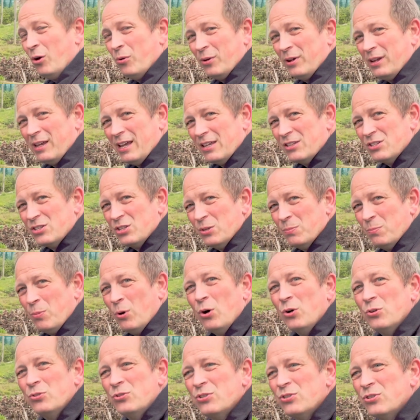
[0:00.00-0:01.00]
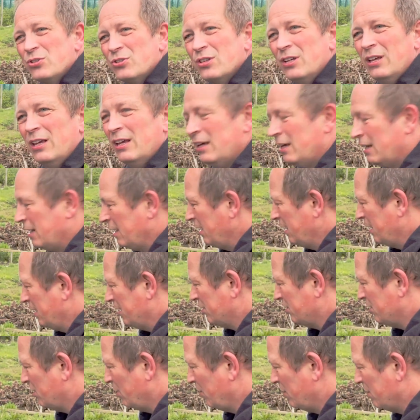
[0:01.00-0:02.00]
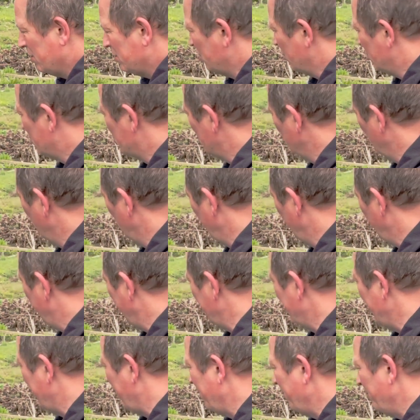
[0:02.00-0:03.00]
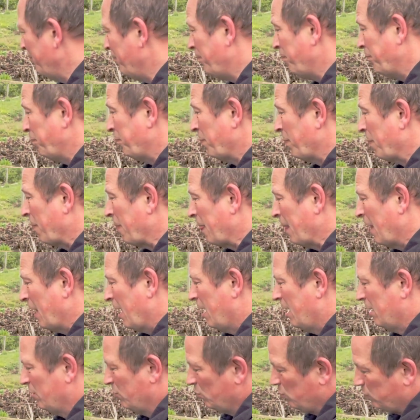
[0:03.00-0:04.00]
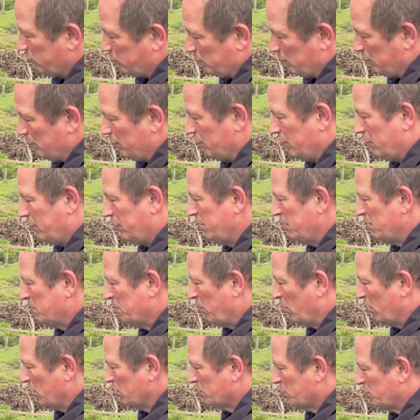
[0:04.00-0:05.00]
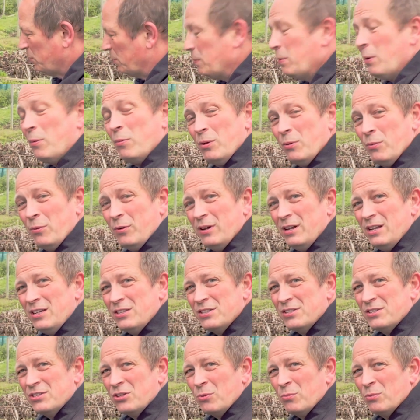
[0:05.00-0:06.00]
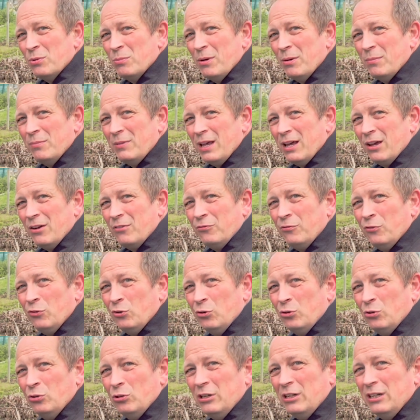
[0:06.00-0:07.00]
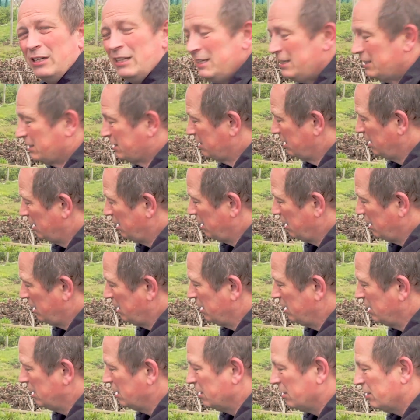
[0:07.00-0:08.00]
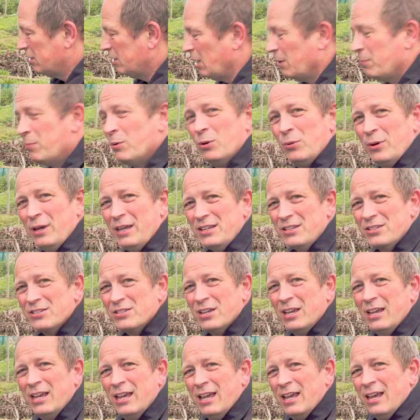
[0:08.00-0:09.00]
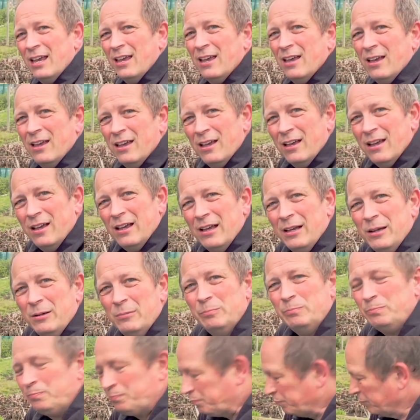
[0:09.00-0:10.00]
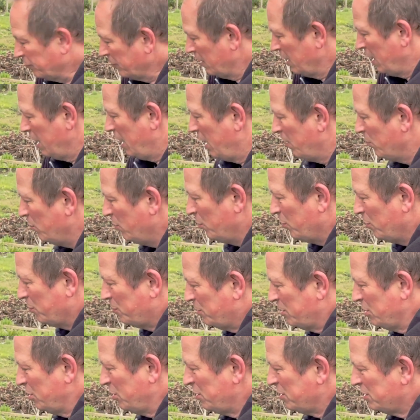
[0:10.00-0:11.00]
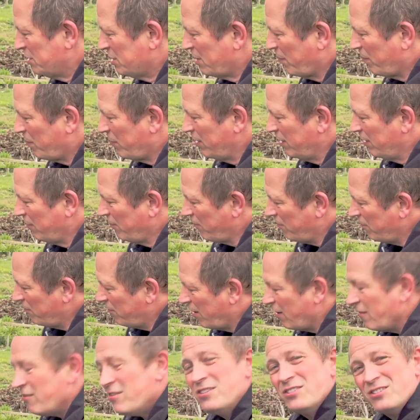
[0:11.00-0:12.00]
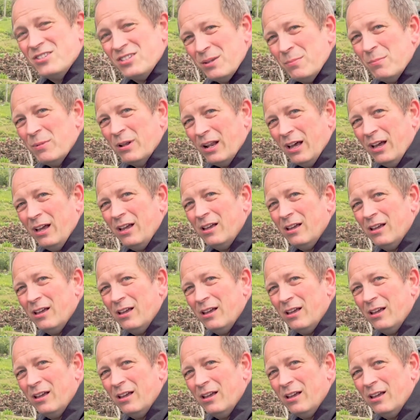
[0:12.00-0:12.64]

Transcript: and get to the pots and soak into the soil around there. And these pots, we probably won't need to top them up now for at least another couple of weeks. And we will be doing something very similar